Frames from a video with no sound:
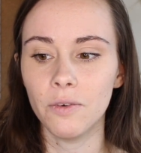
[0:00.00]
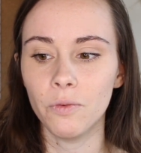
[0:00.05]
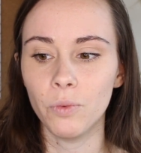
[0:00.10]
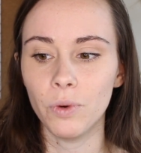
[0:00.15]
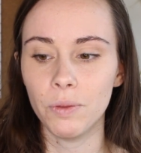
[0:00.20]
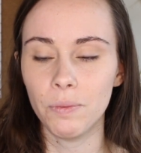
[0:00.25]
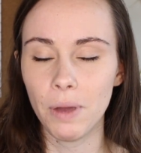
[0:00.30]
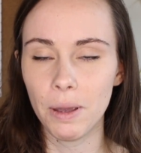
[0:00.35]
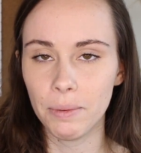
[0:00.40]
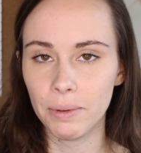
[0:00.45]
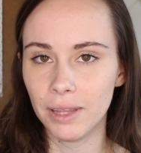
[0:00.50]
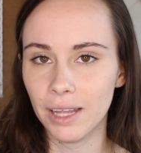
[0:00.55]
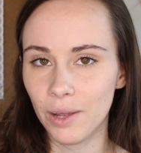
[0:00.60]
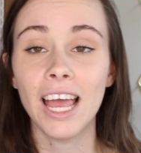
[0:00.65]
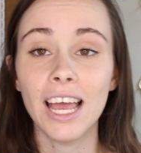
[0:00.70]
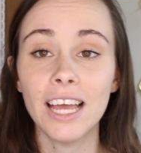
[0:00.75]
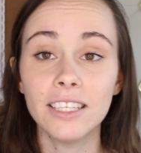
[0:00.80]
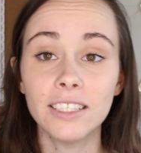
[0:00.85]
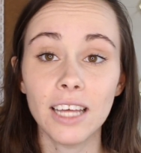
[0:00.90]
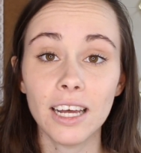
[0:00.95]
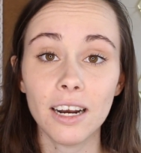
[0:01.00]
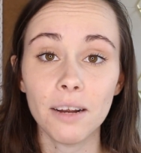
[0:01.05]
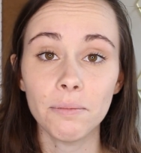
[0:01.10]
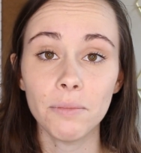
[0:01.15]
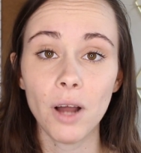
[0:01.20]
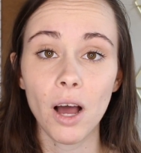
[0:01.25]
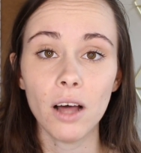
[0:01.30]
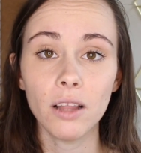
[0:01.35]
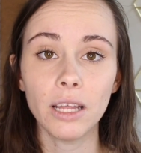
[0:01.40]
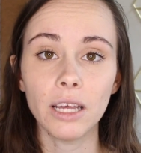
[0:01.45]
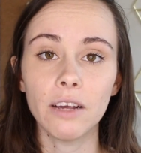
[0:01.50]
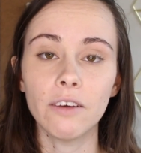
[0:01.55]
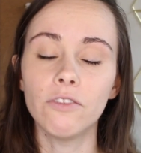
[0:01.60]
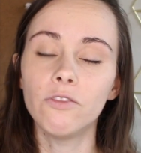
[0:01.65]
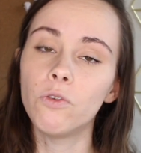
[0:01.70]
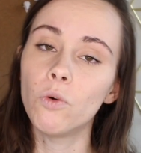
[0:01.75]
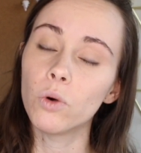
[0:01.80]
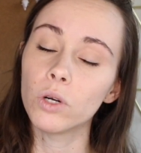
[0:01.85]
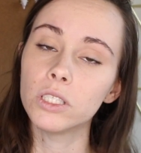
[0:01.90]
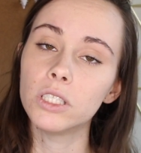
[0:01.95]
with baby led is that I'm not like
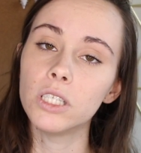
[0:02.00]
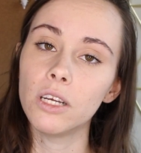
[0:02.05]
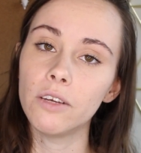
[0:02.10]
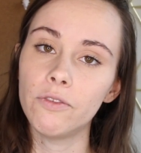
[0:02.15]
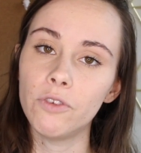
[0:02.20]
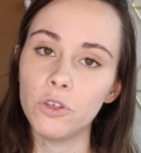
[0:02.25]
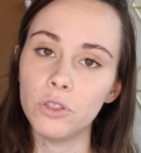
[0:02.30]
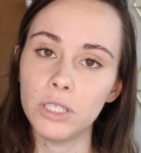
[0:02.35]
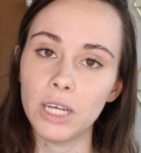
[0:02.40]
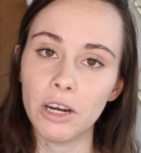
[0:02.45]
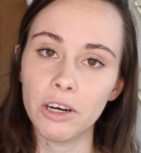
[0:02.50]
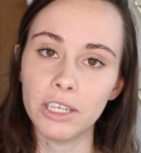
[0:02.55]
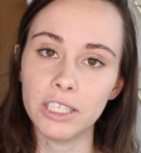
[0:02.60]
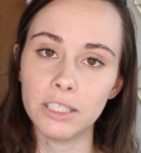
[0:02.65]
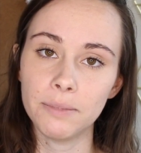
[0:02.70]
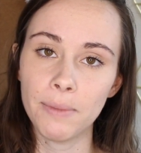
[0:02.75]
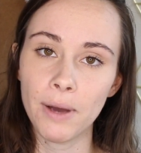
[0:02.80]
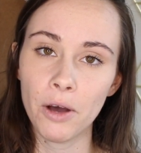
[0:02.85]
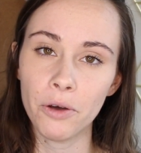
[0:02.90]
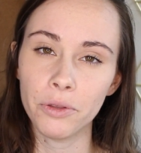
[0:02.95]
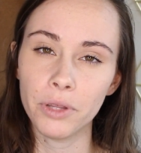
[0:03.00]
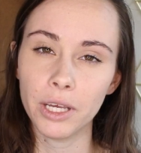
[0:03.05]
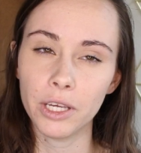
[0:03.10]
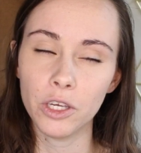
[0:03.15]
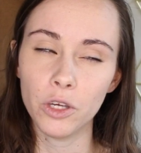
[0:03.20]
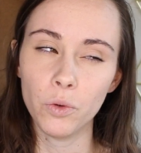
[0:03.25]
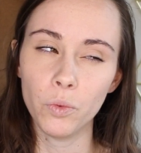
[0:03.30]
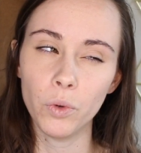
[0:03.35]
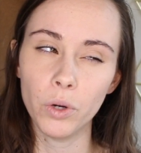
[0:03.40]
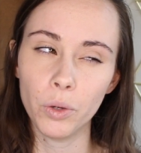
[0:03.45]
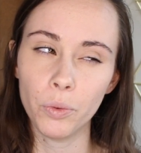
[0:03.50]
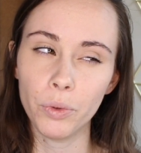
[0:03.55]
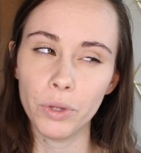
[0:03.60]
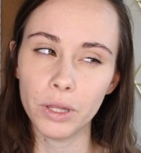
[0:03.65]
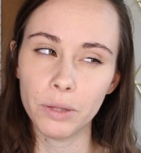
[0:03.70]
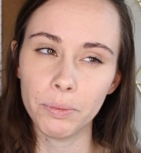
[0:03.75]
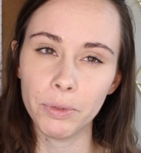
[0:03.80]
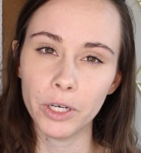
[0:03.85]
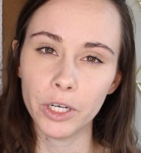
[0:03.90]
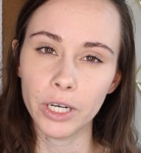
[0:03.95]
forcing food down his mouth like you would
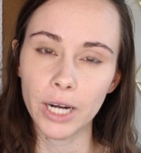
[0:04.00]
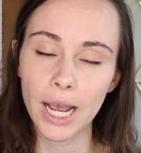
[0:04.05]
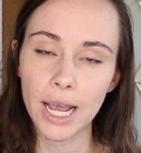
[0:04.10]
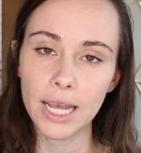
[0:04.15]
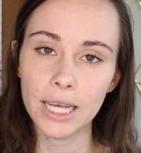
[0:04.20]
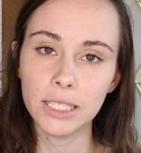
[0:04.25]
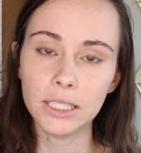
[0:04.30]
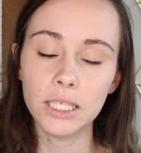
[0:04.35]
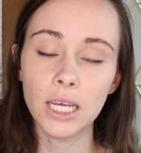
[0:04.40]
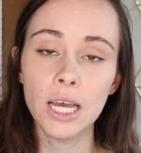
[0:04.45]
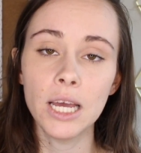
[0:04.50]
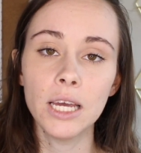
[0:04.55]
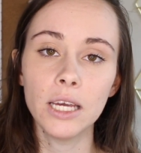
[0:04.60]
with purees.